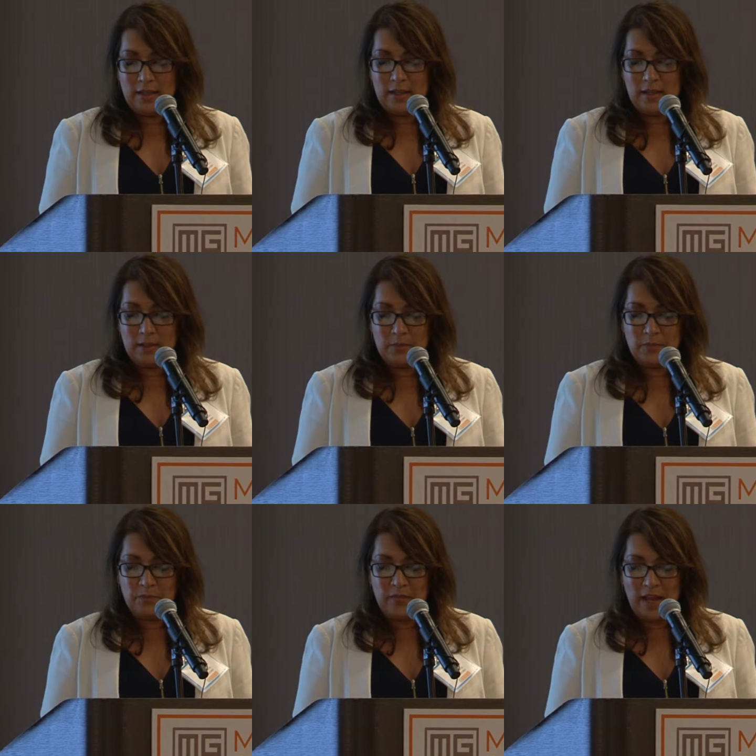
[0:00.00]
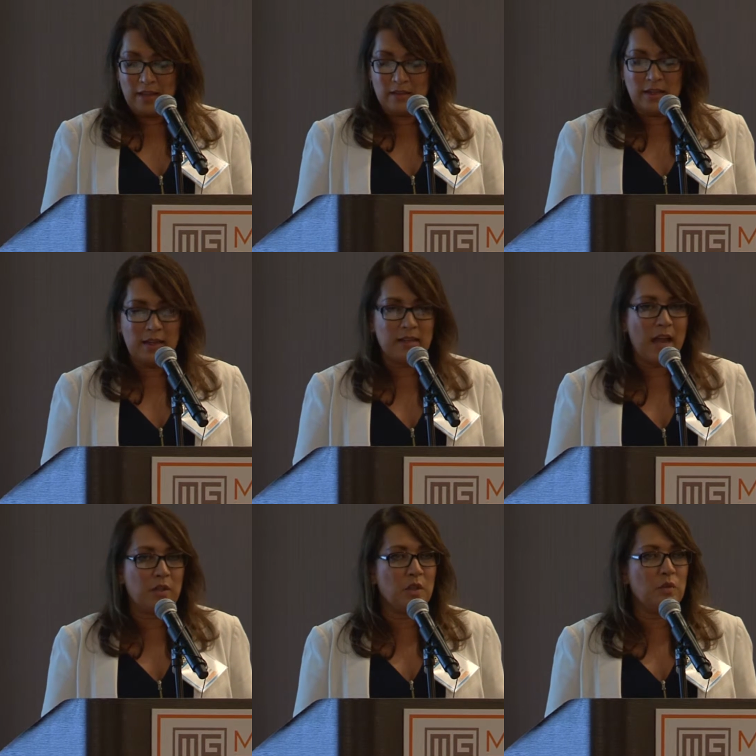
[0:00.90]
And
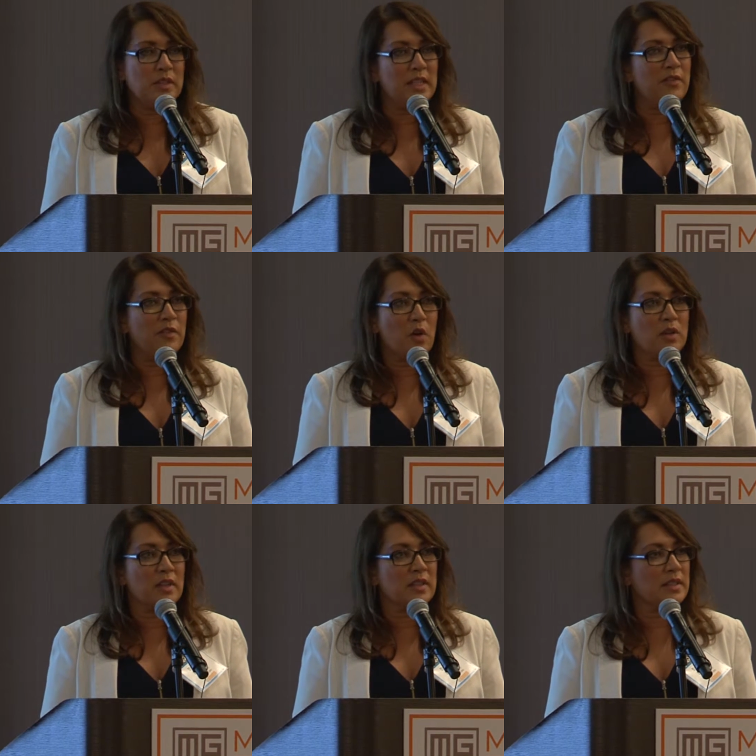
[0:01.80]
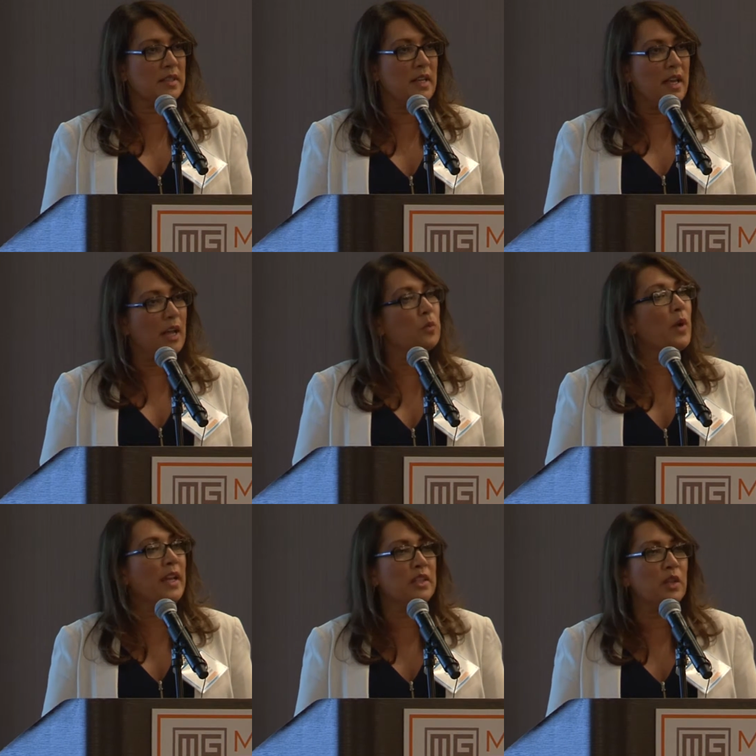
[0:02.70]
how do you defocus, and
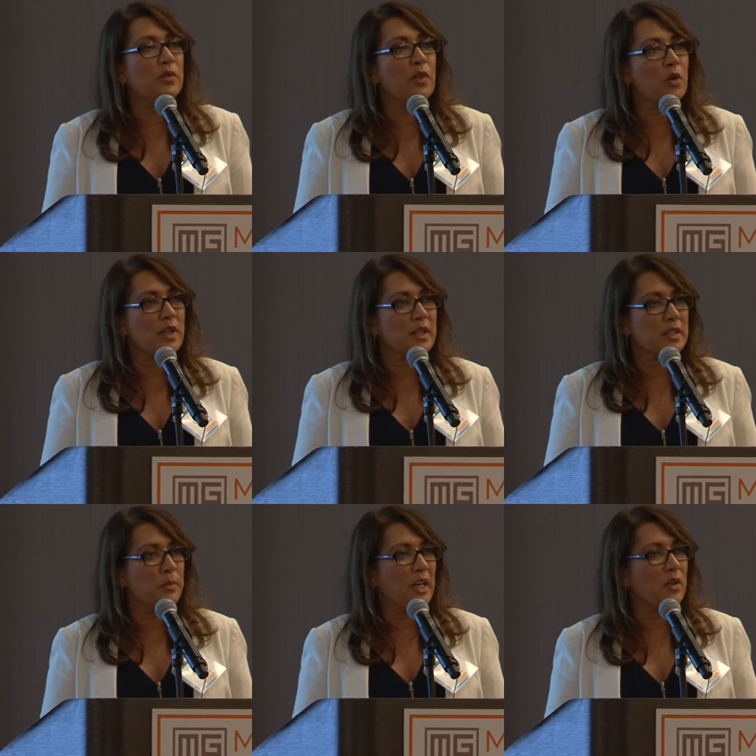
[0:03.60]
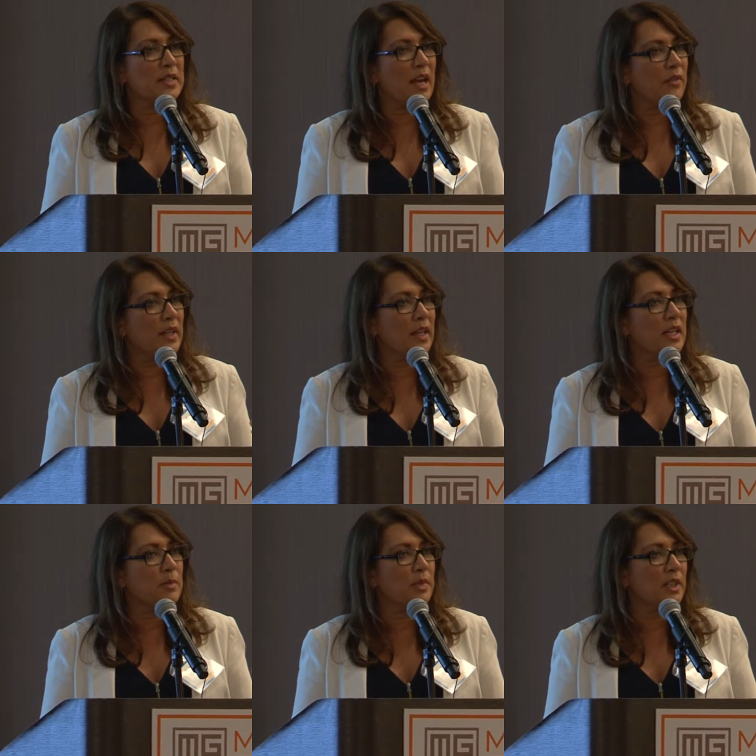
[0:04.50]
where do you focus? Because everything
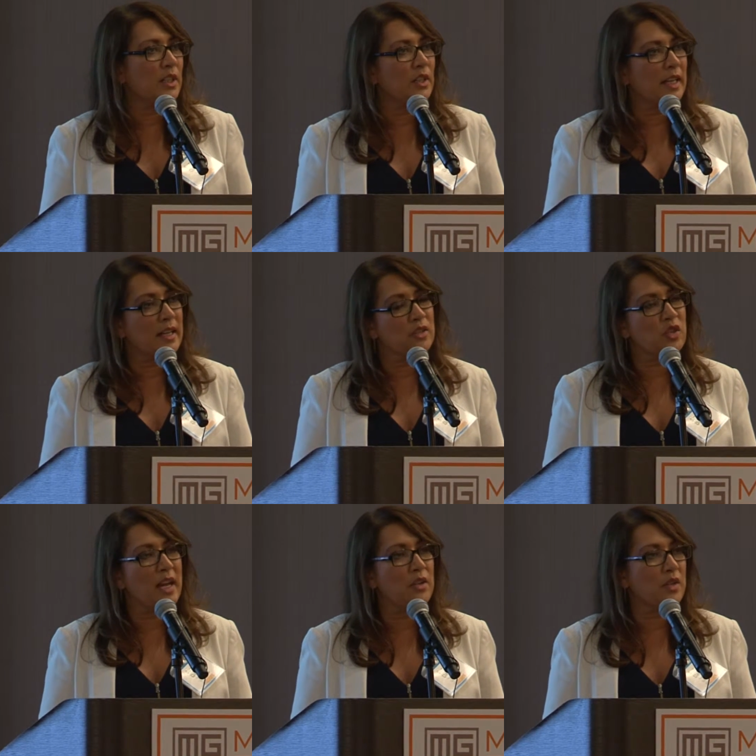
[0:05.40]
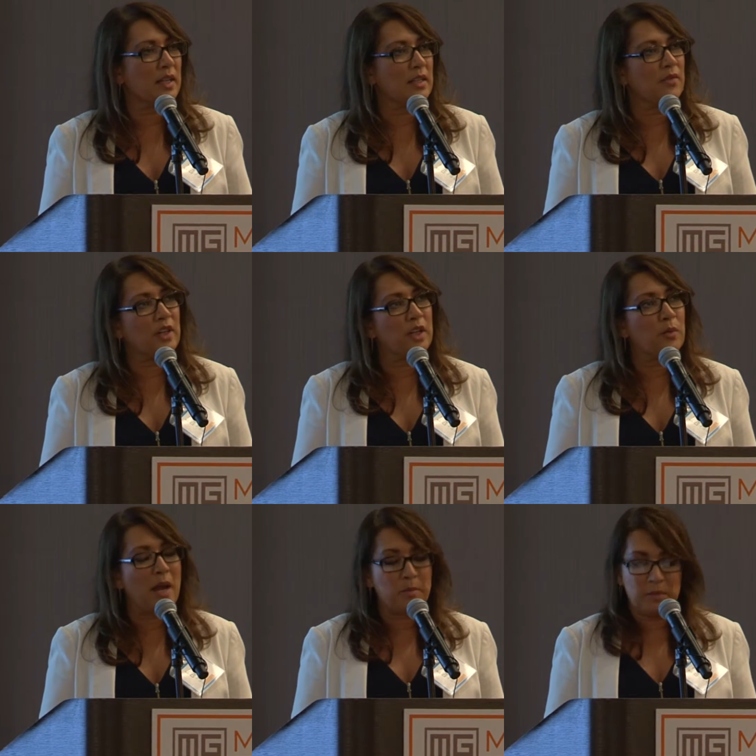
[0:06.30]
is blurring and changing at a very
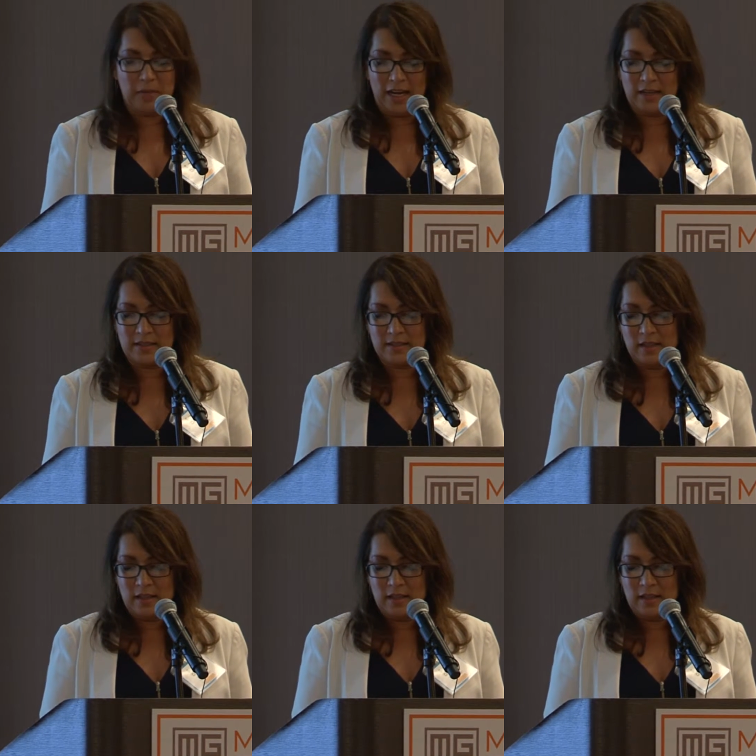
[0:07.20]
rapid pace.